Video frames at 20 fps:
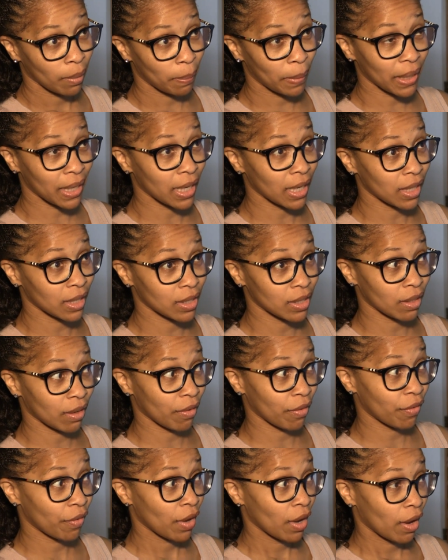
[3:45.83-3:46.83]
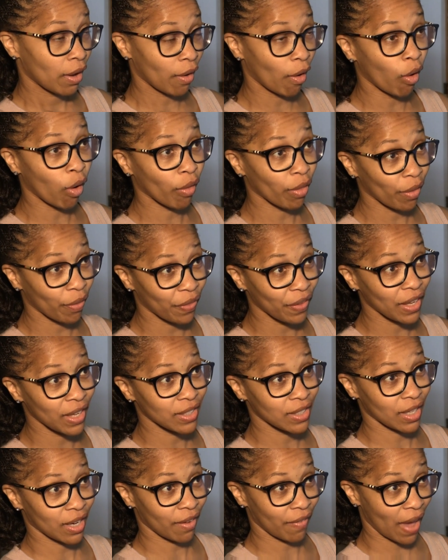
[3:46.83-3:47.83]
because of all the
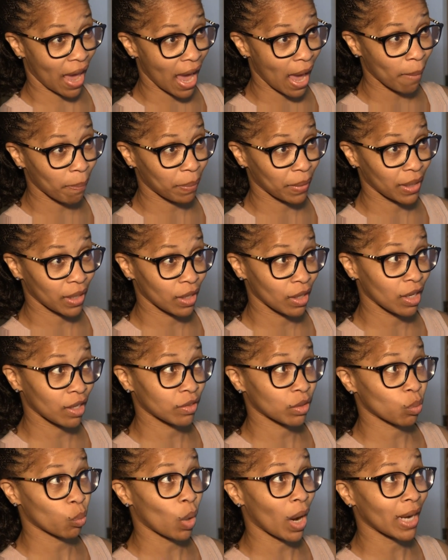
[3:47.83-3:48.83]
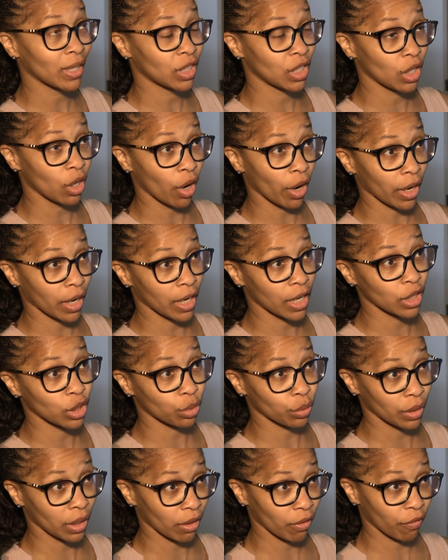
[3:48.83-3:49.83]
things that have happened and us watching our
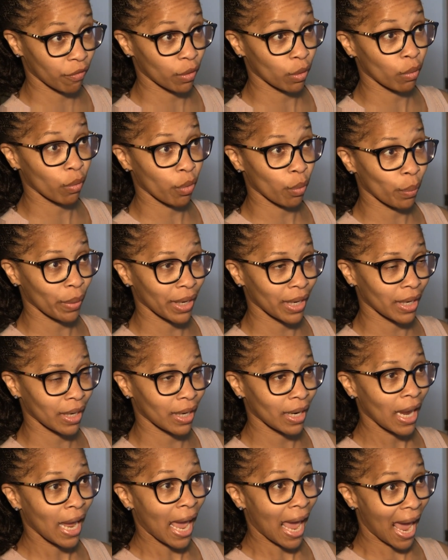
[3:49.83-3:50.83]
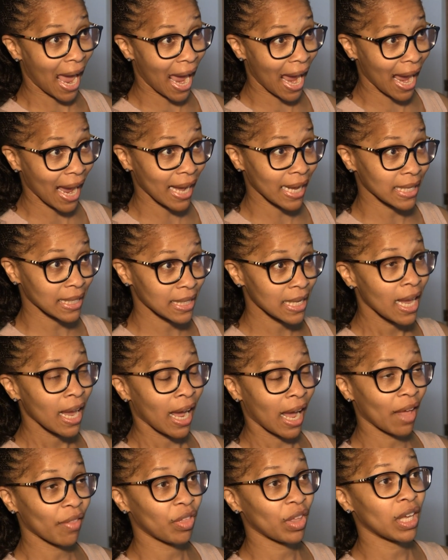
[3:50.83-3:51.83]
country unfold the way it has,
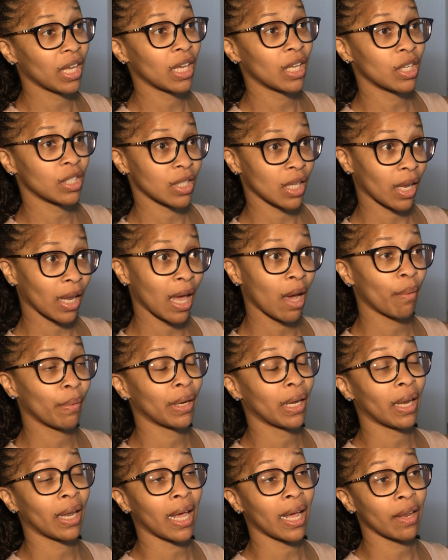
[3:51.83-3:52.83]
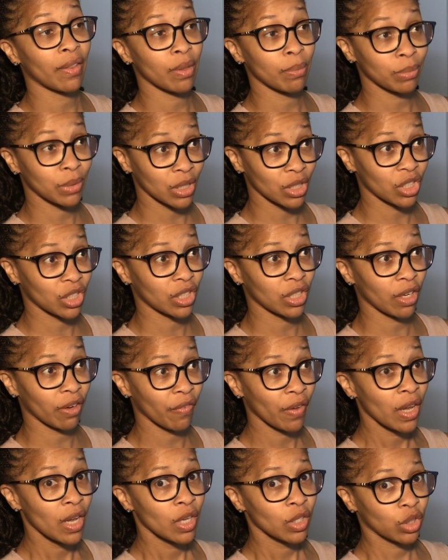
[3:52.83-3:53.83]
I think it is allowing a lot of them to
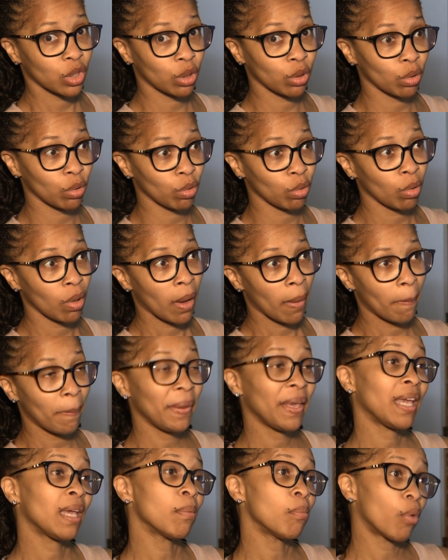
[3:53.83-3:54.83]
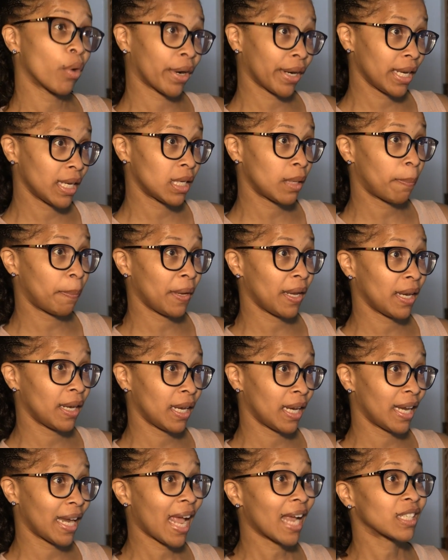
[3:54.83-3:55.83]
shift to being more
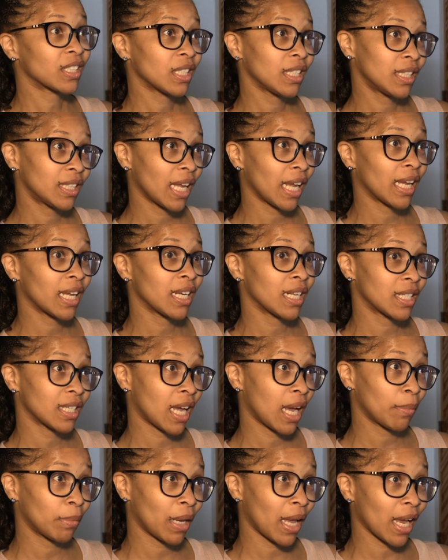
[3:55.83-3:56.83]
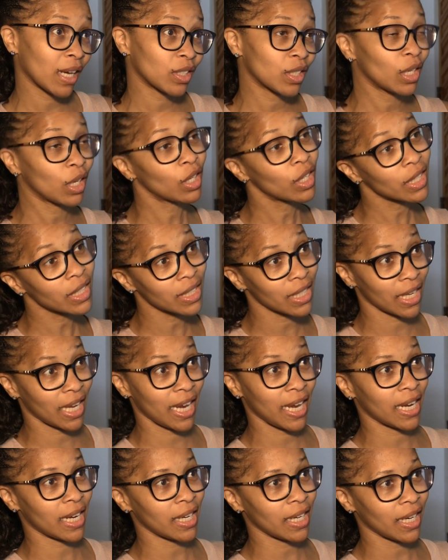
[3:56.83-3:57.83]
independent and actually taking the time to actually look at the
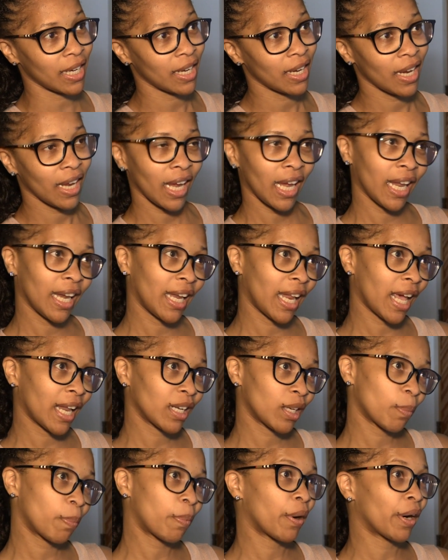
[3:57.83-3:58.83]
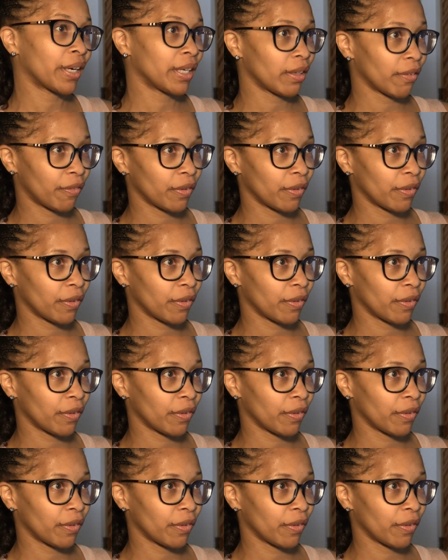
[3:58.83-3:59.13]
candidate and not at the party